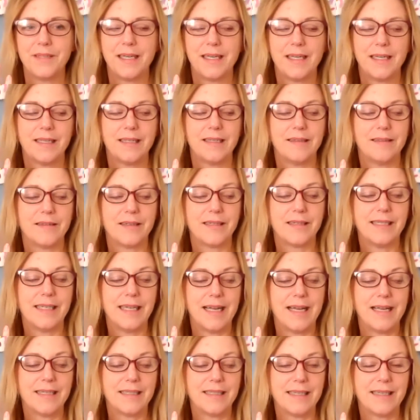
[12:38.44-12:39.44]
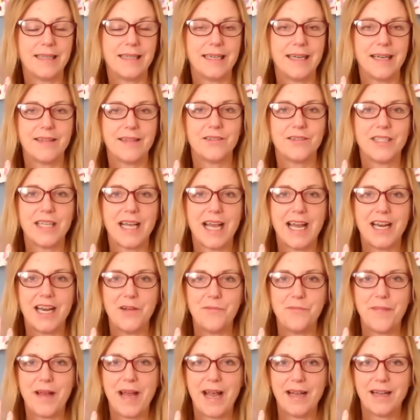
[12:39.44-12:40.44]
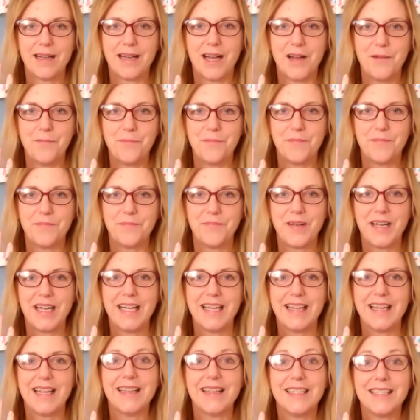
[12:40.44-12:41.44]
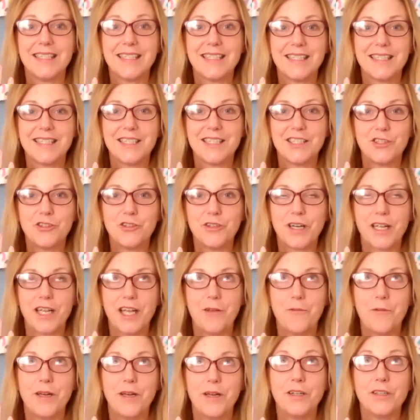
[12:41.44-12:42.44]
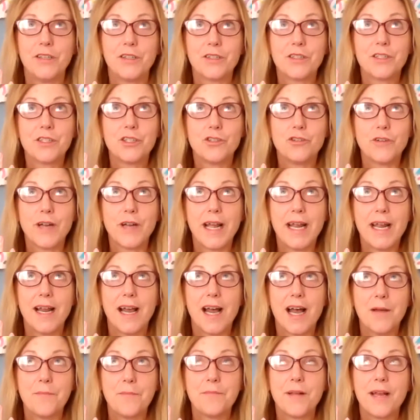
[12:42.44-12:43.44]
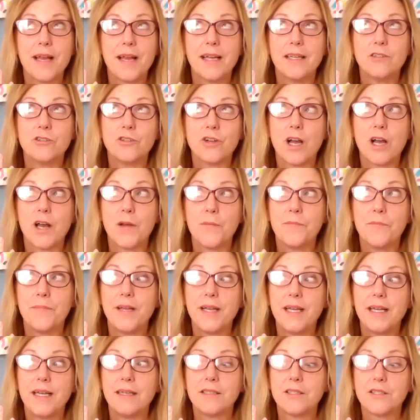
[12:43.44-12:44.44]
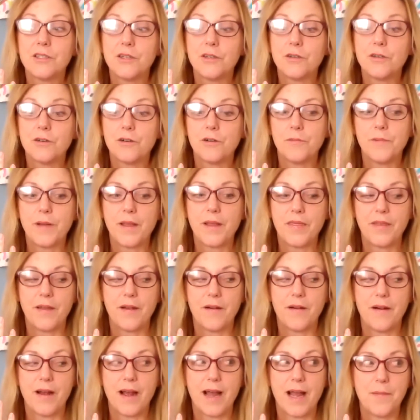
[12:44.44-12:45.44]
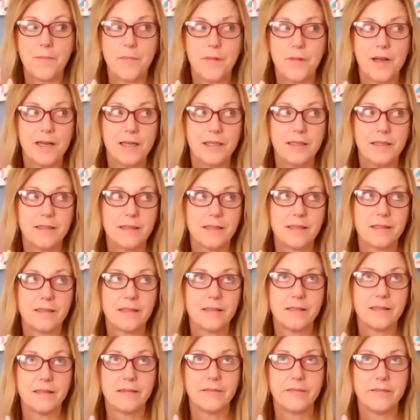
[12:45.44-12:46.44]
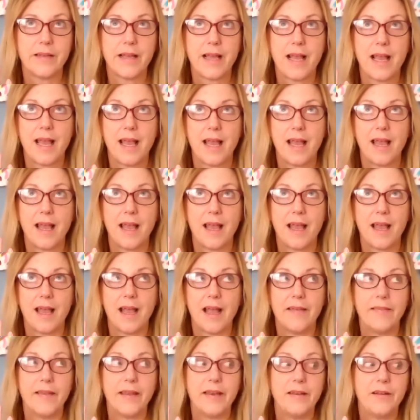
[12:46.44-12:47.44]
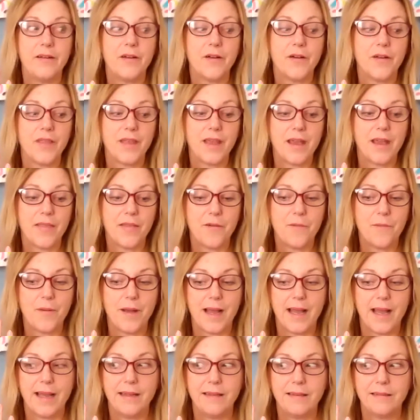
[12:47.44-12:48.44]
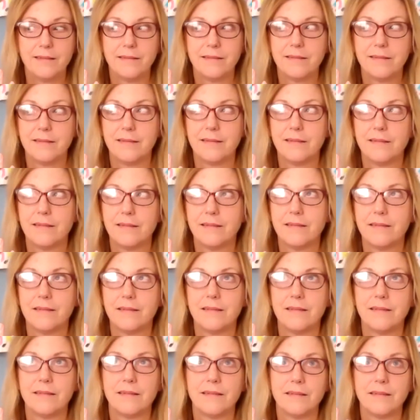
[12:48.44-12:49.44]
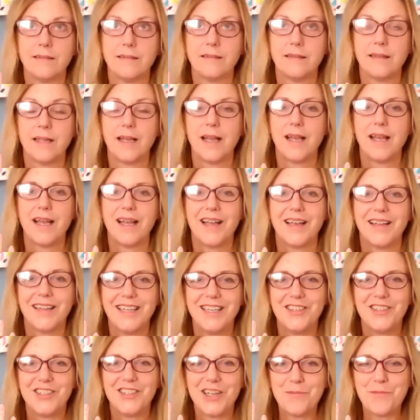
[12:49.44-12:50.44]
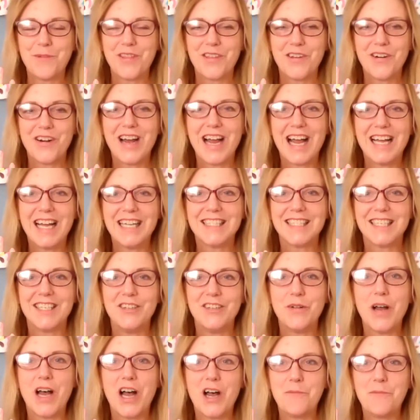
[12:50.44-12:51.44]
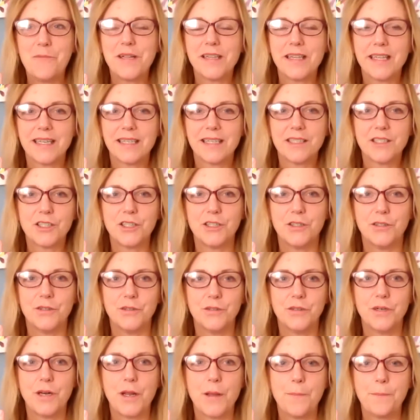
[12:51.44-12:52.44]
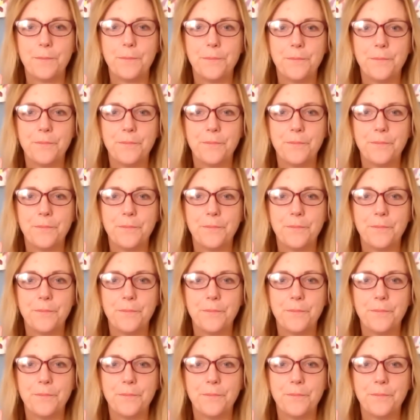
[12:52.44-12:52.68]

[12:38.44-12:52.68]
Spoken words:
Look down to the other side and back up. And this is the tricky one. You look straight up and draw a big circle with your eyeballs. And then you go the other way. Then you're done with your eyes and you hum a little tune.